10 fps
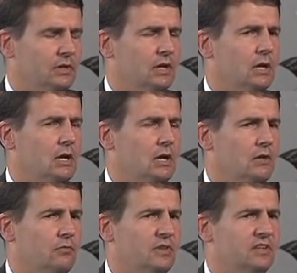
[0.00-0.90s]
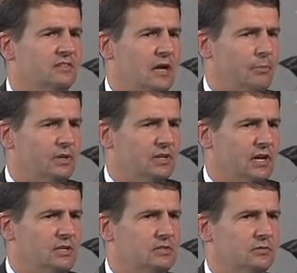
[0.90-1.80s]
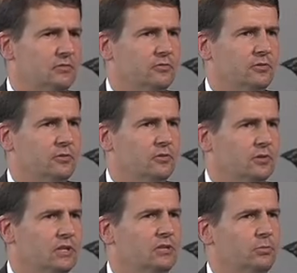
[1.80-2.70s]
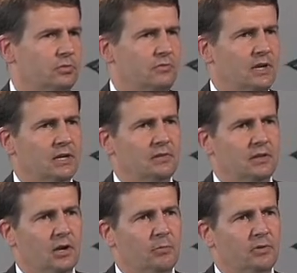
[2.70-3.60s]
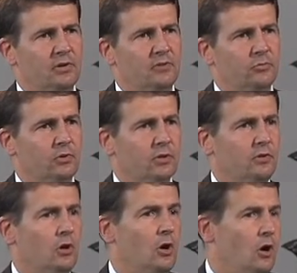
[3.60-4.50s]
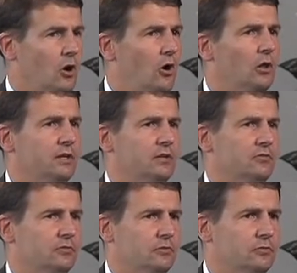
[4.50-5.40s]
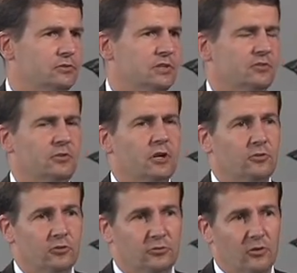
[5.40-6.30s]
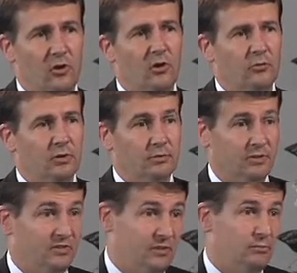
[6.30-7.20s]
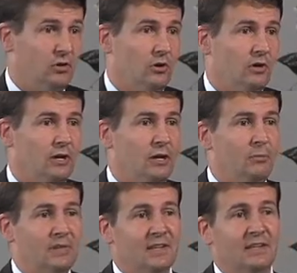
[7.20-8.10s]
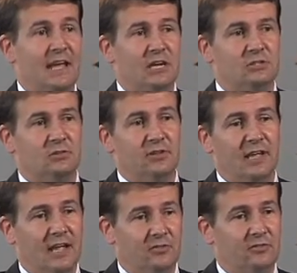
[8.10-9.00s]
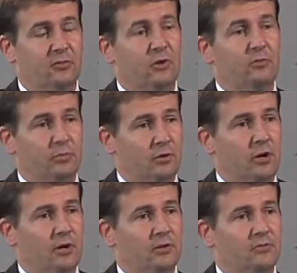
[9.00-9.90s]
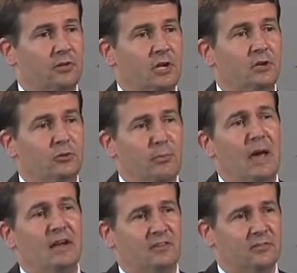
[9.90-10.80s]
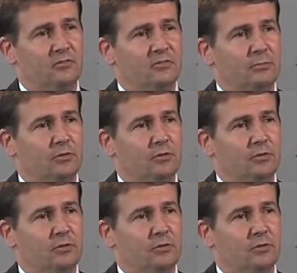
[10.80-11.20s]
With these applications, you need to provide the operators with an all-in solution. It's not just the hardware, the SIM card, but then the actual server products to manage those SIM cards.